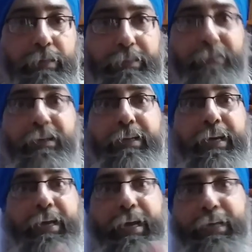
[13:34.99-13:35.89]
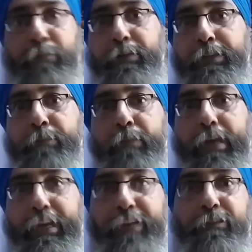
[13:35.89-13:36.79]
They will attack anybody,
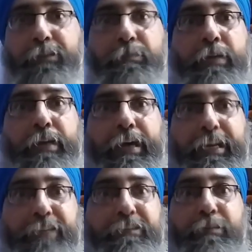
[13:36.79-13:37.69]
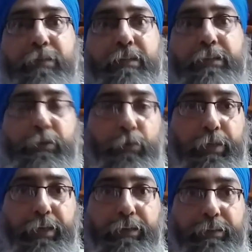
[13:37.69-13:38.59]
anyone, any female. They don't
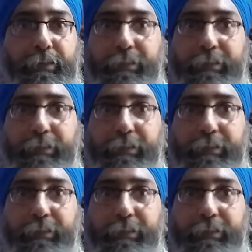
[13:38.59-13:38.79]
care.